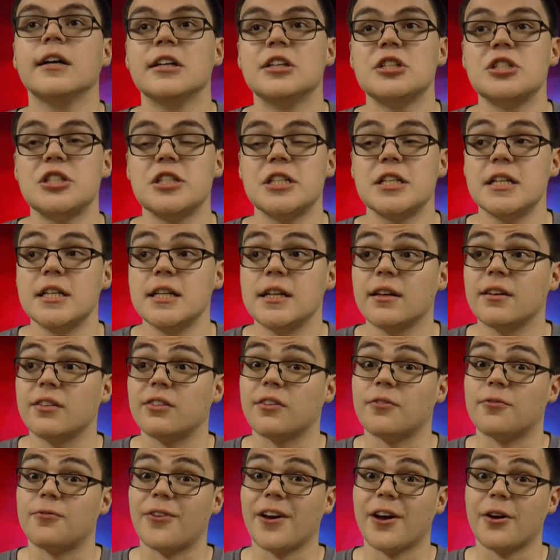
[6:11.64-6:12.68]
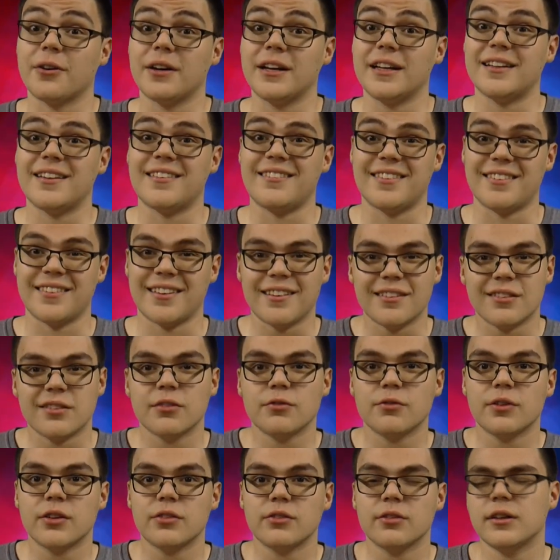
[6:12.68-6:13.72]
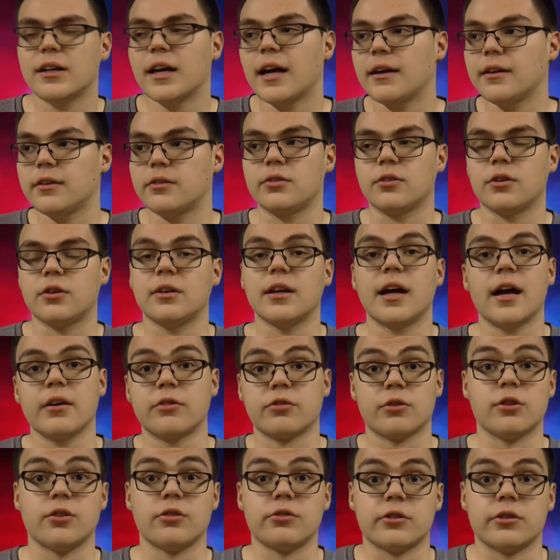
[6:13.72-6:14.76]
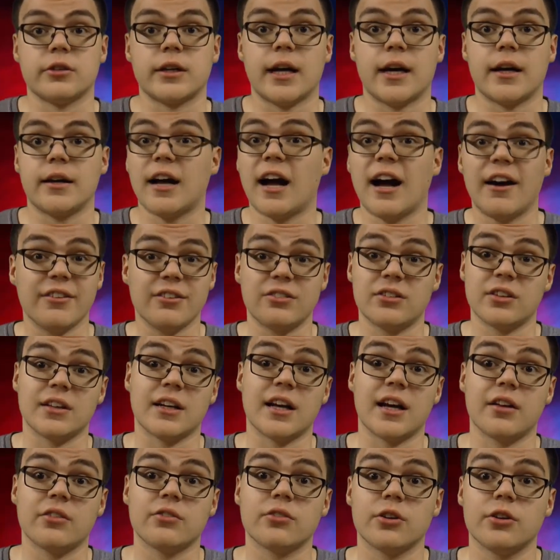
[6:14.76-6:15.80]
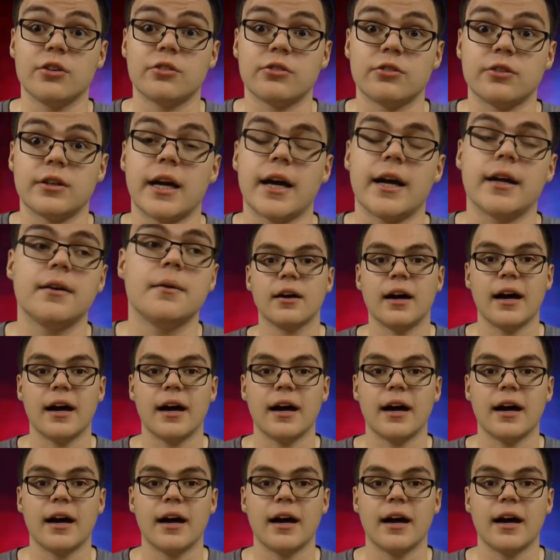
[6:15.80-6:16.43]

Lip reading: she is a very decent wrestler, not as good as her dad. Obviously not as good as her dad.